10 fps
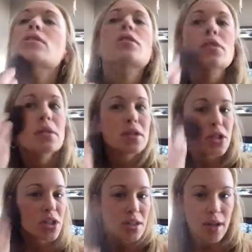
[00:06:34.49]
so
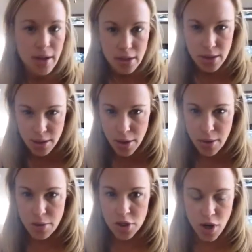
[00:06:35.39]
it's just not
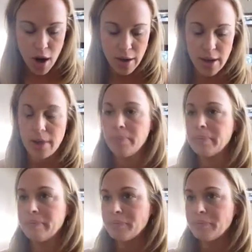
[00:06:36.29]
so shocking.